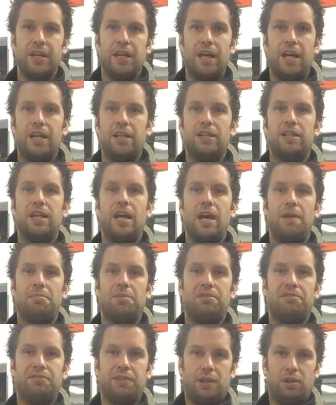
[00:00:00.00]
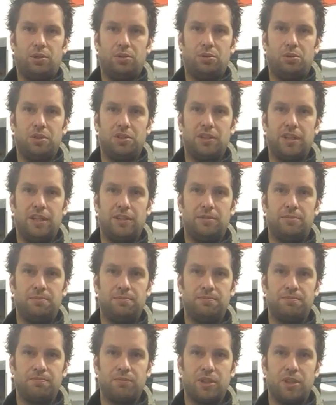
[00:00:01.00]
and an apple fell onto his head.
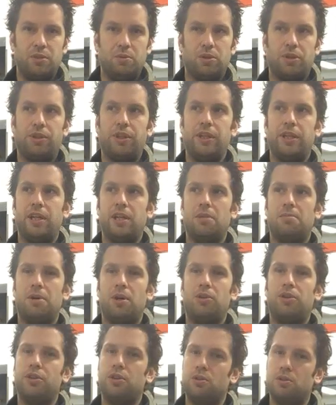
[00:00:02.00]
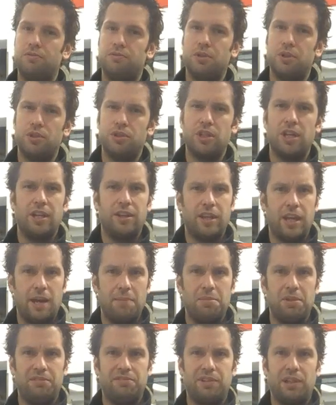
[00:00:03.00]
He was thinking about the universe and the
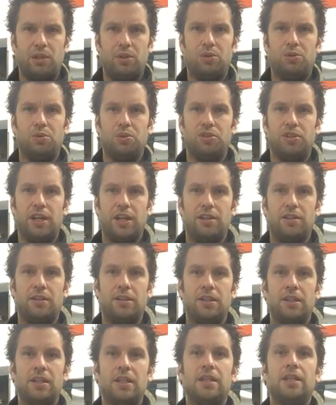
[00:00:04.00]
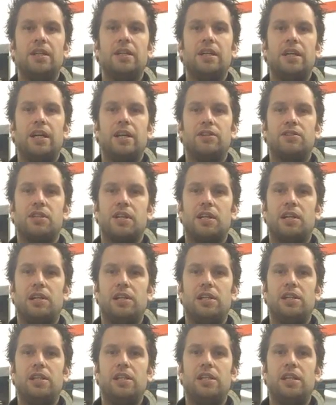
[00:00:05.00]
apple fell onto his head. And
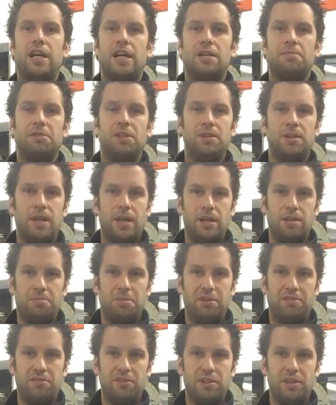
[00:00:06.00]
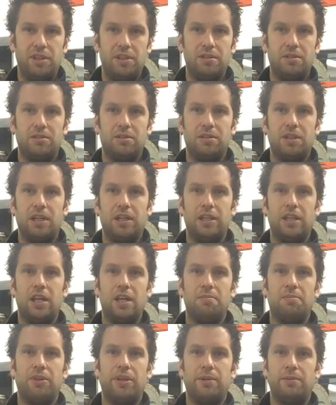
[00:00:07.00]
suddenly he had an epiphany telling
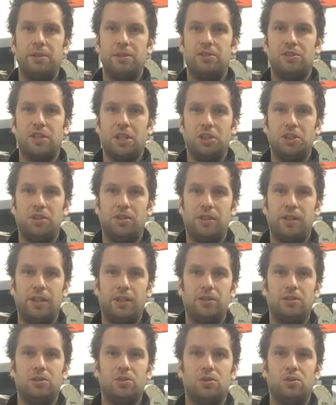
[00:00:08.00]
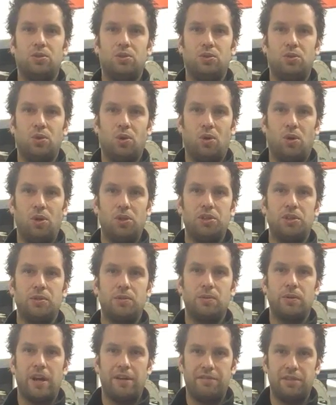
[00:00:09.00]
him there is such thing called
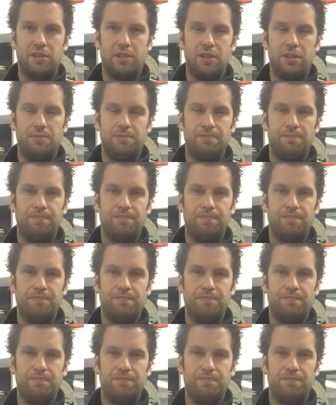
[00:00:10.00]
gravity.